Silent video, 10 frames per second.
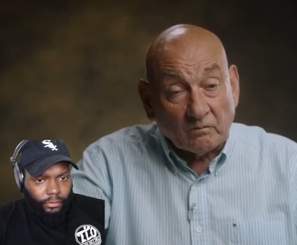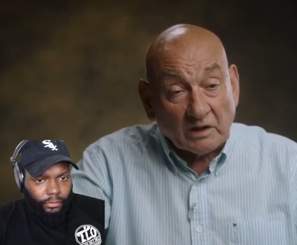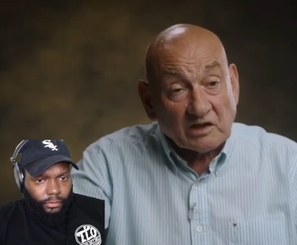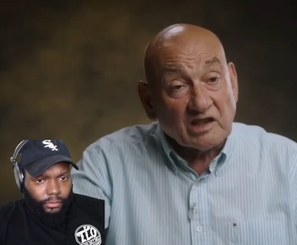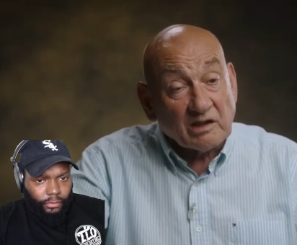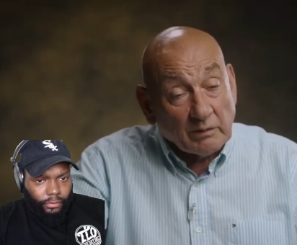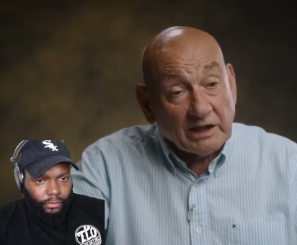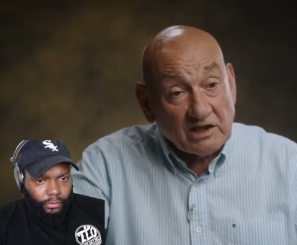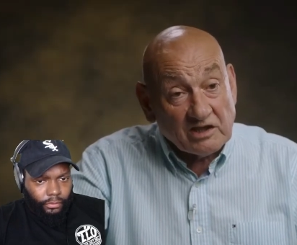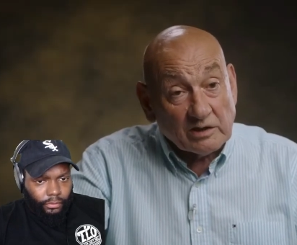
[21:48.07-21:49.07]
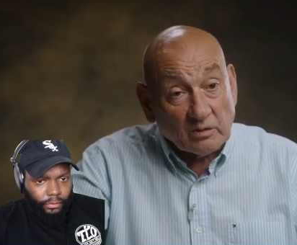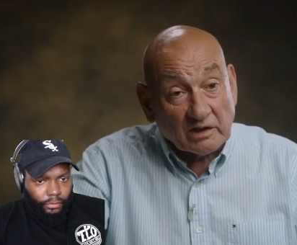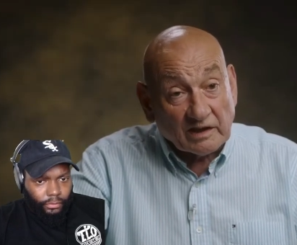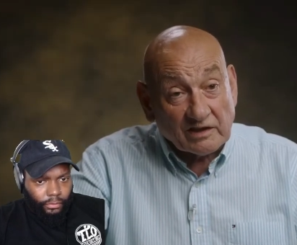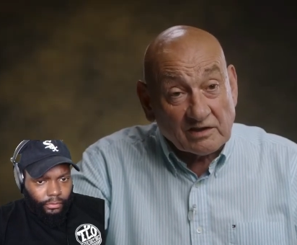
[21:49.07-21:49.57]
Speaker 1: is like many serial
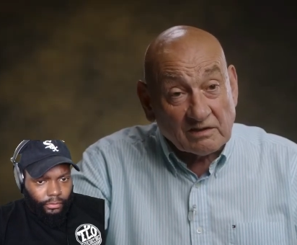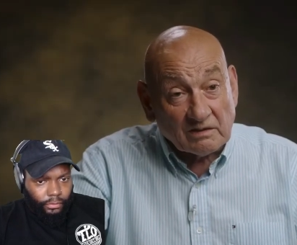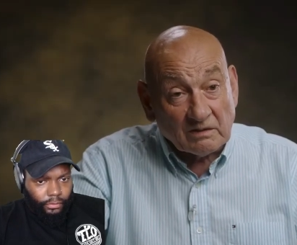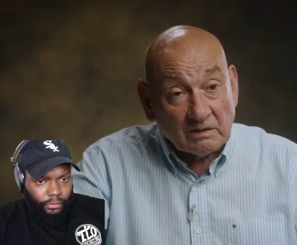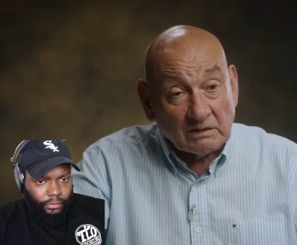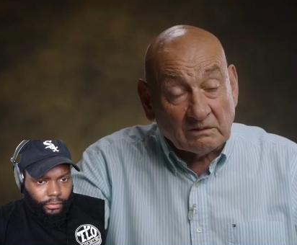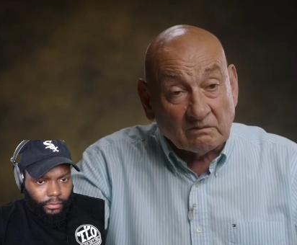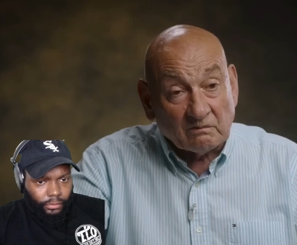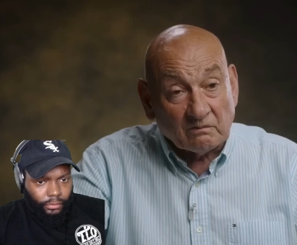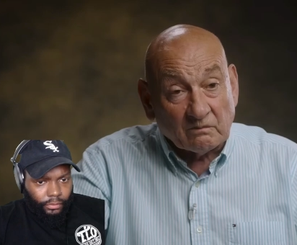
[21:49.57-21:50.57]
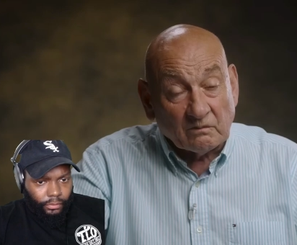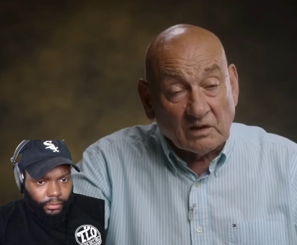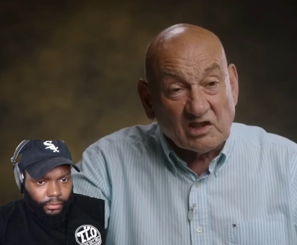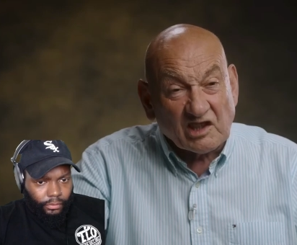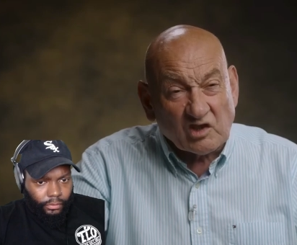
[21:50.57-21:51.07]
killers.
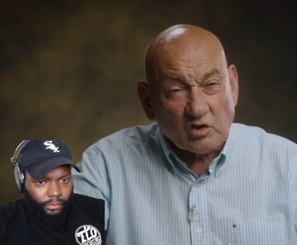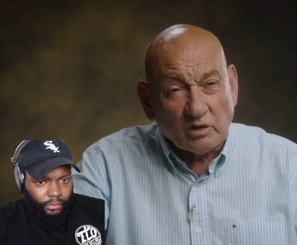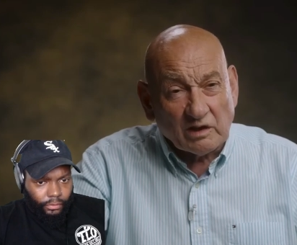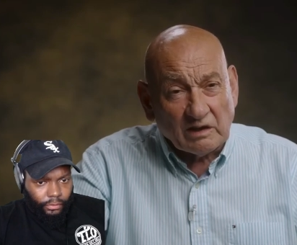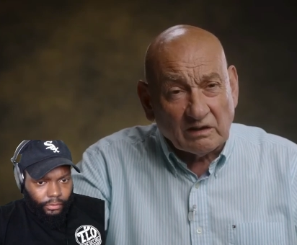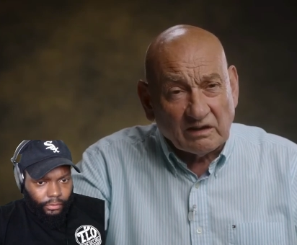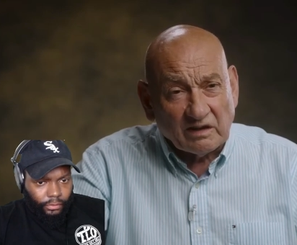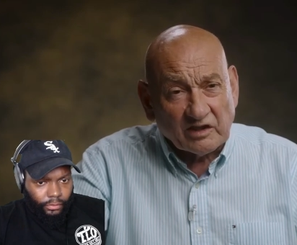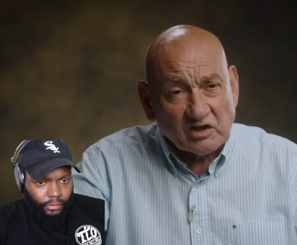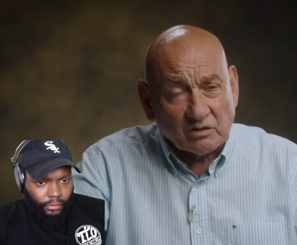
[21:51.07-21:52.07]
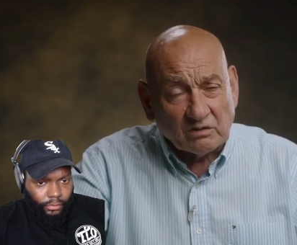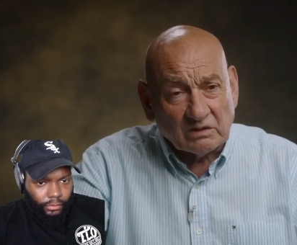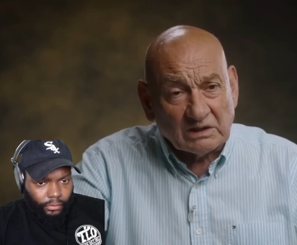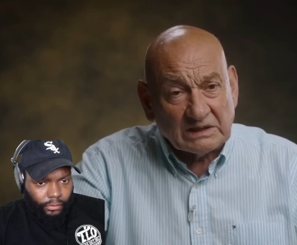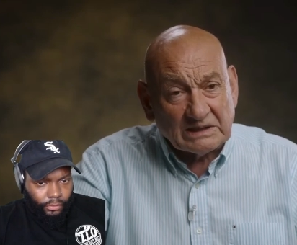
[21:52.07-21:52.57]
He's a controlling individual.
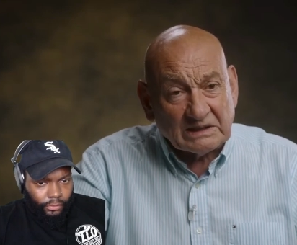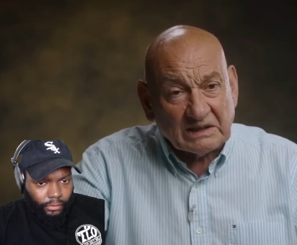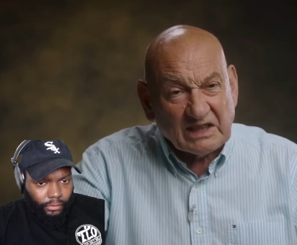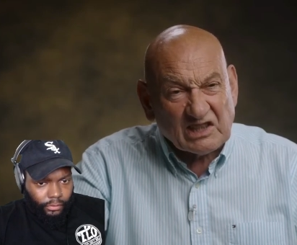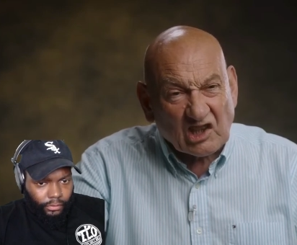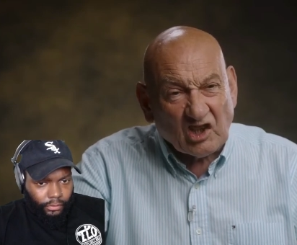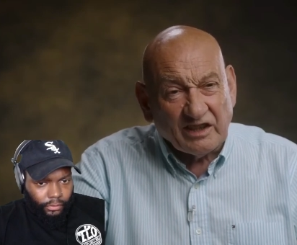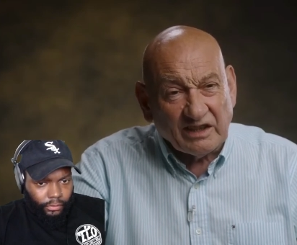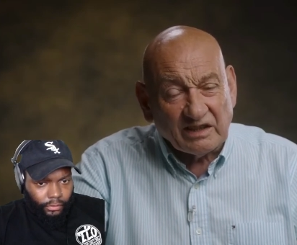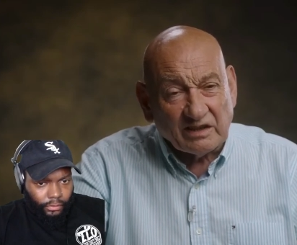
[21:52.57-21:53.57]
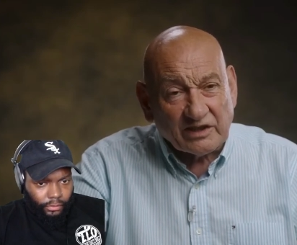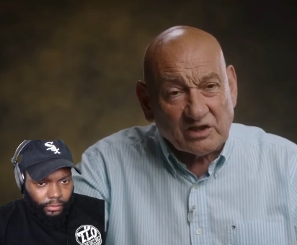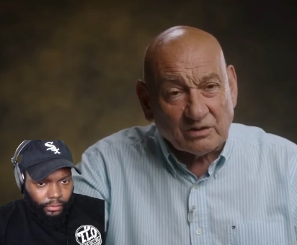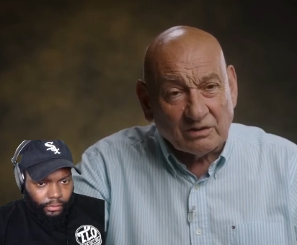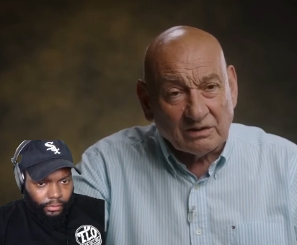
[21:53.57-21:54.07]
He's a cunning
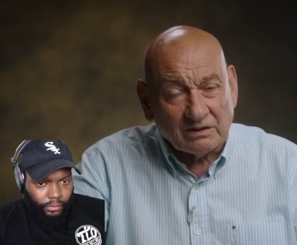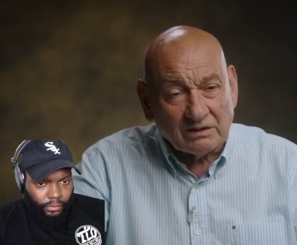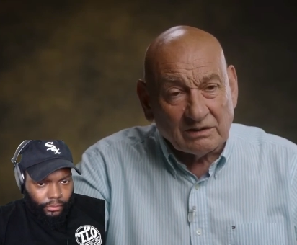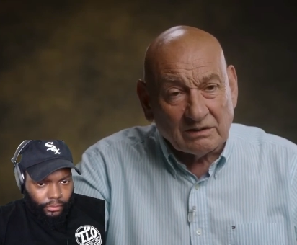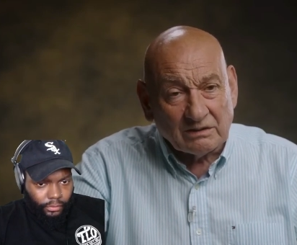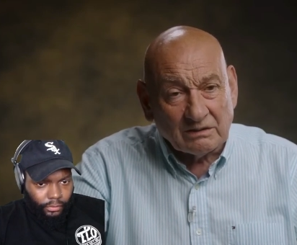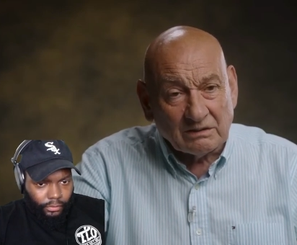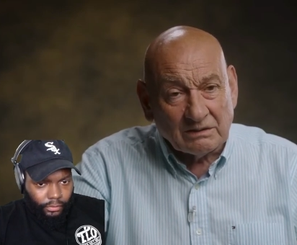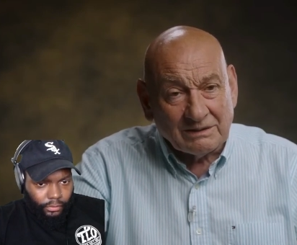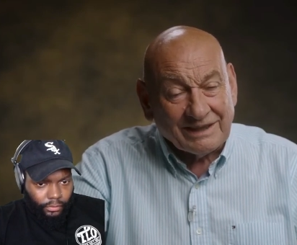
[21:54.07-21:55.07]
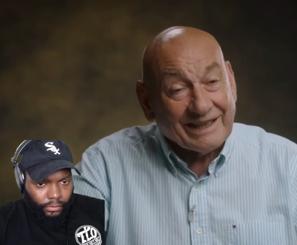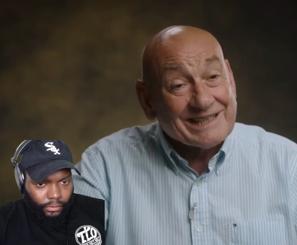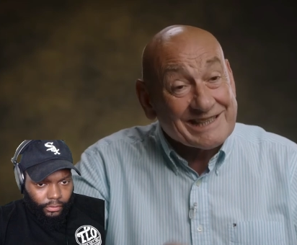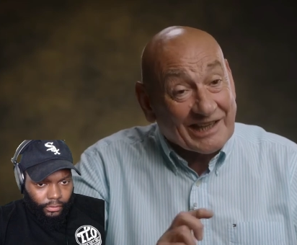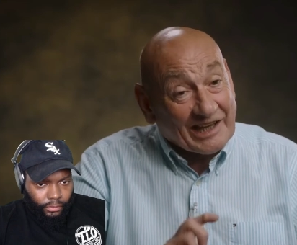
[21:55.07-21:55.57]
individual. And
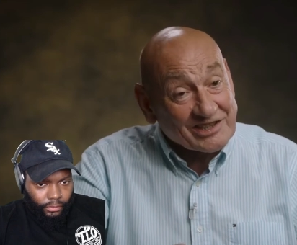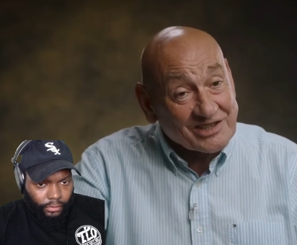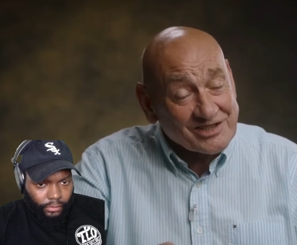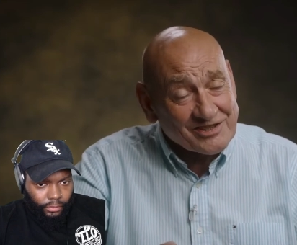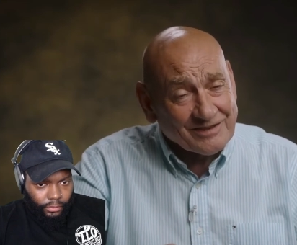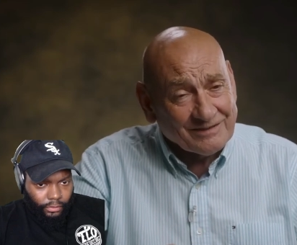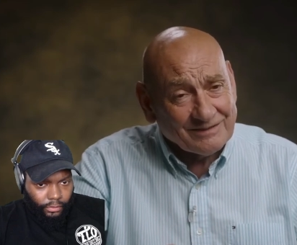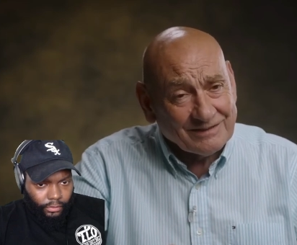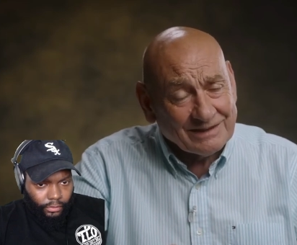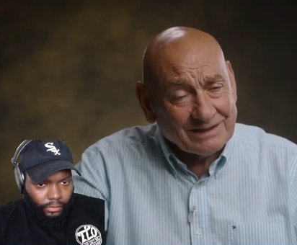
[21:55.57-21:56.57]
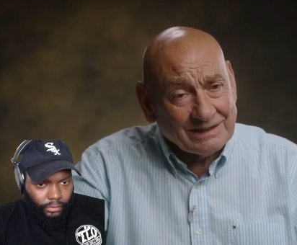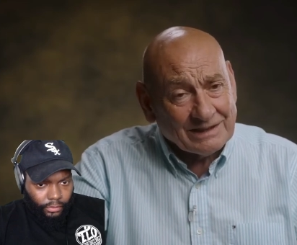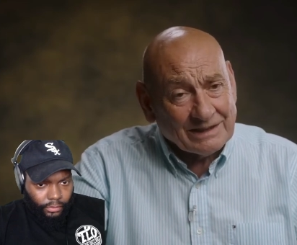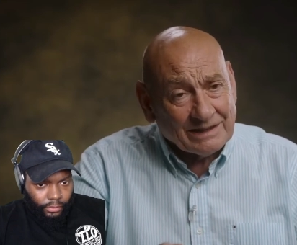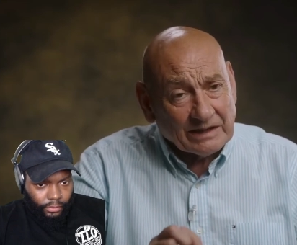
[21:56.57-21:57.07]
he's a narcissist.
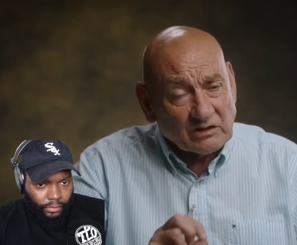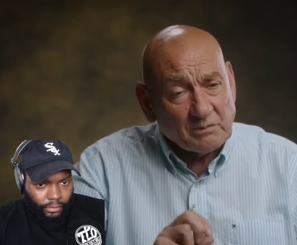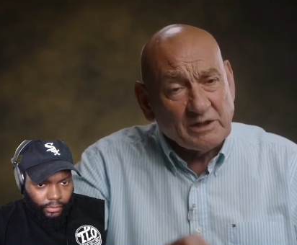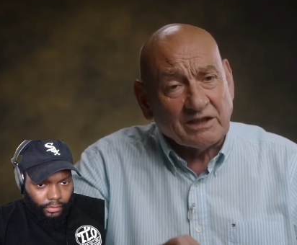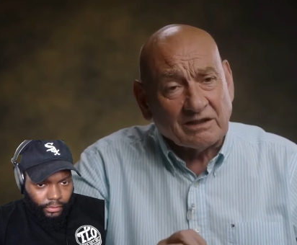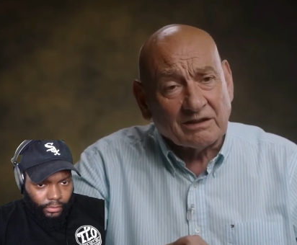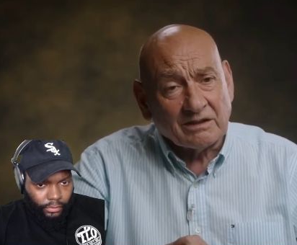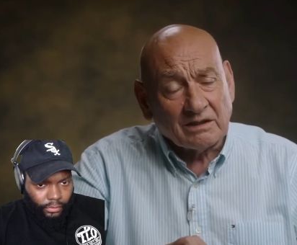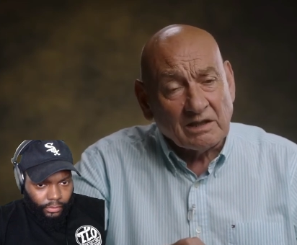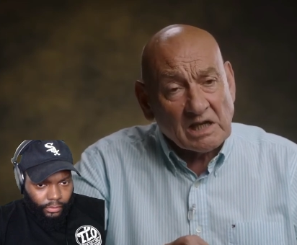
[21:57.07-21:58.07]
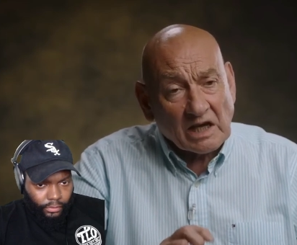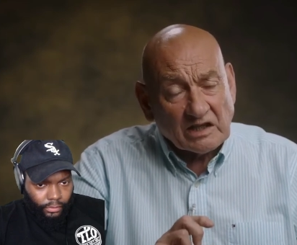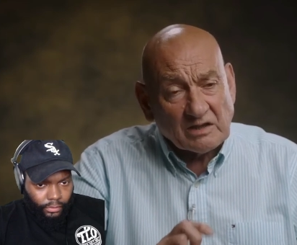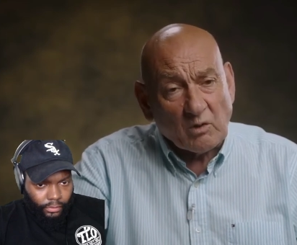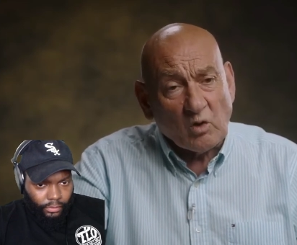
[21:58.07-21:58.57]
He'll speak. And he
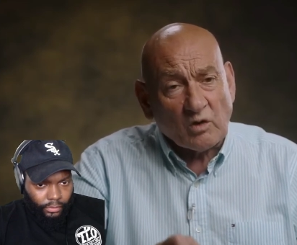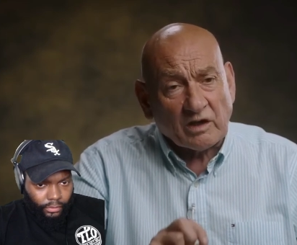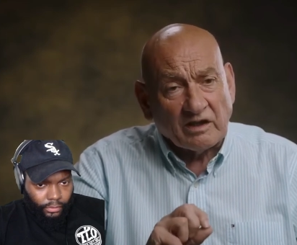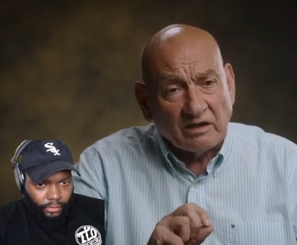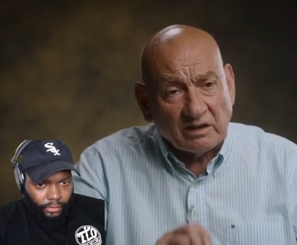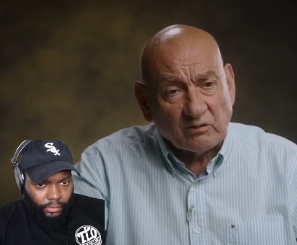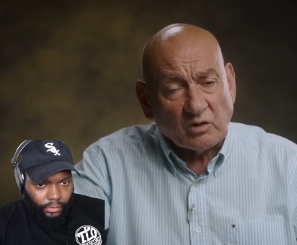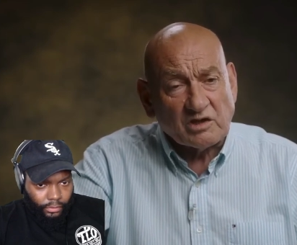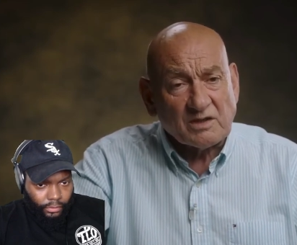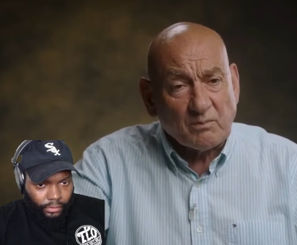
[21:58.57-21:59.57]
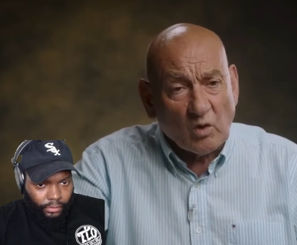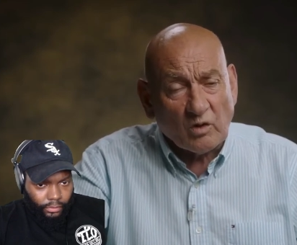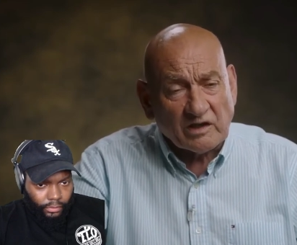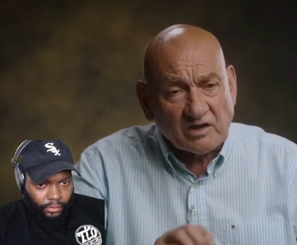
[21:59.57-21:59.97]
spoke in interviews. He spoke and